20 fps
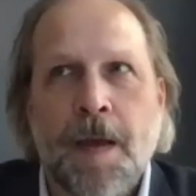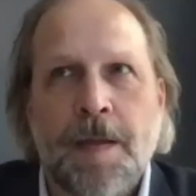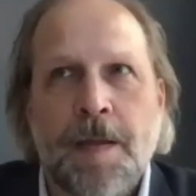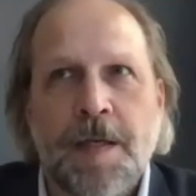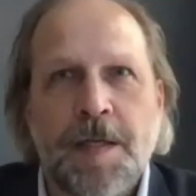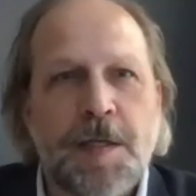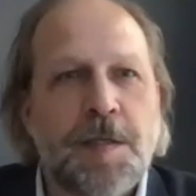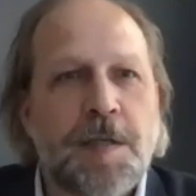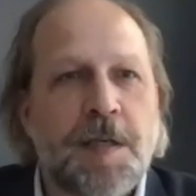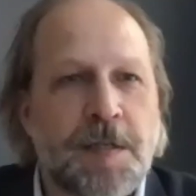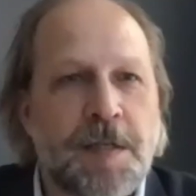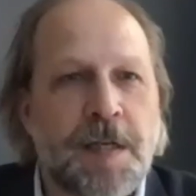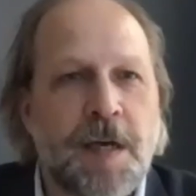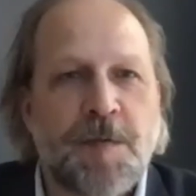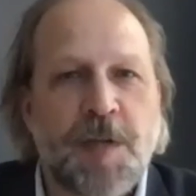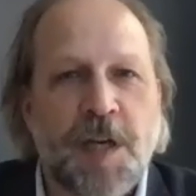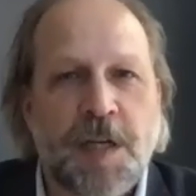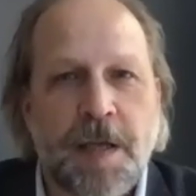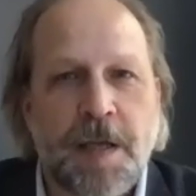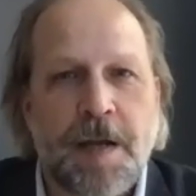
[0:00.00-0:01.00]
This is a
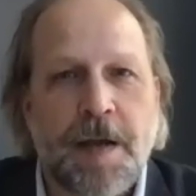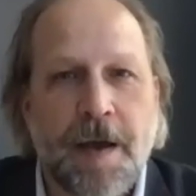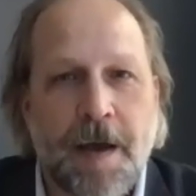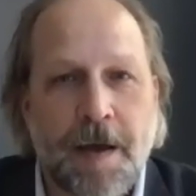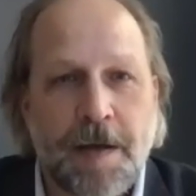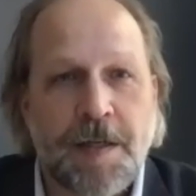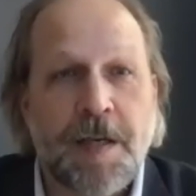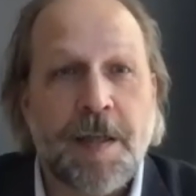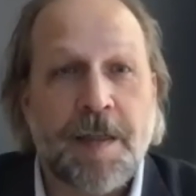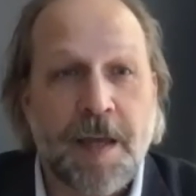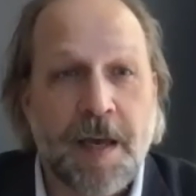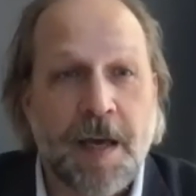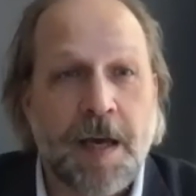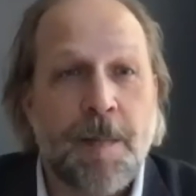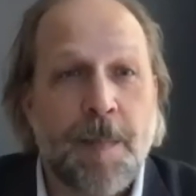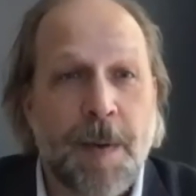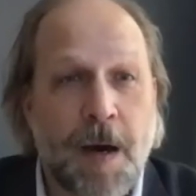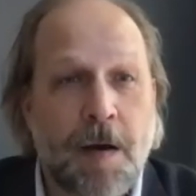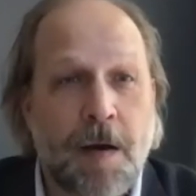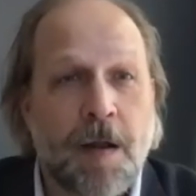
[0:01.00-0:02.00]
subject that I actually think
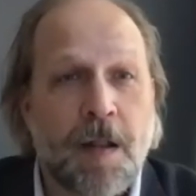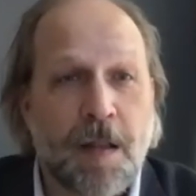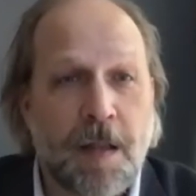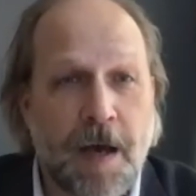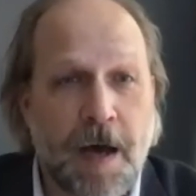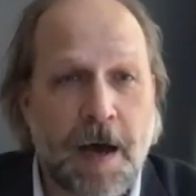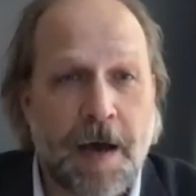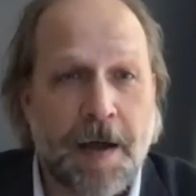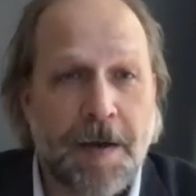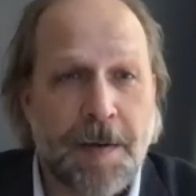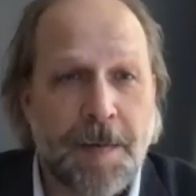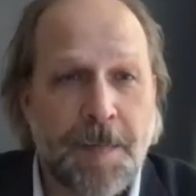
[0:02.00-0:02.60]
about a lot.